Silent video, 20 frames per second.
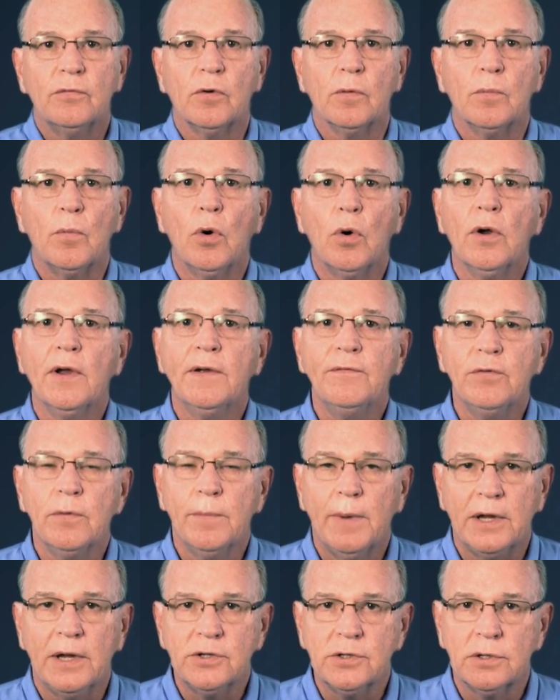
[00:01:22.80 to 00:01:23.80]
For more
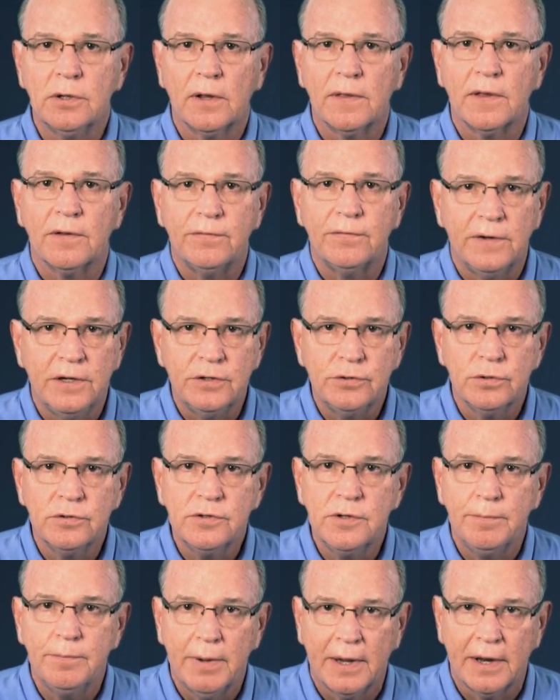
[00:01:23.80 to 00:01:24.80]
information on the
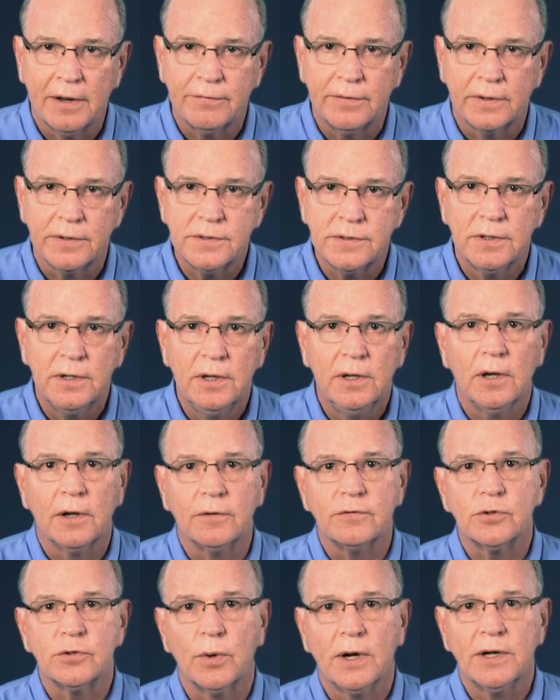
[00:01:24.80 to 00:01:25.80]
features and benefits
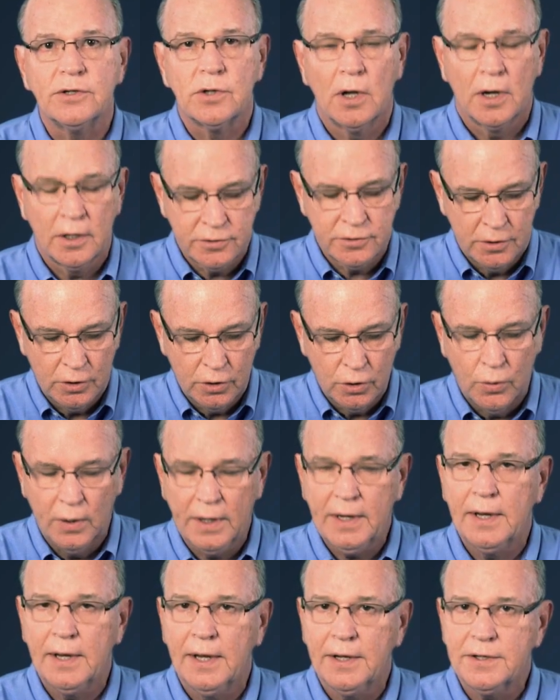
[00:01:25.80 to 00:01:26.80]
of Swagelok's
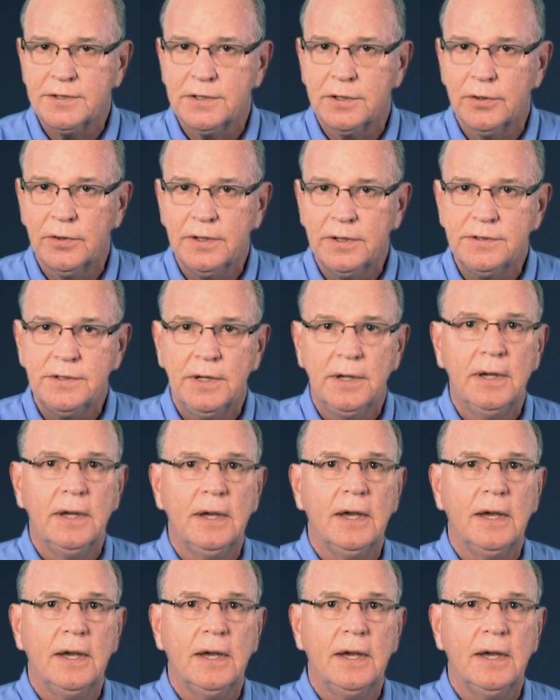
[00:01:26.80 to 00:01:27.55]
Quick Connect series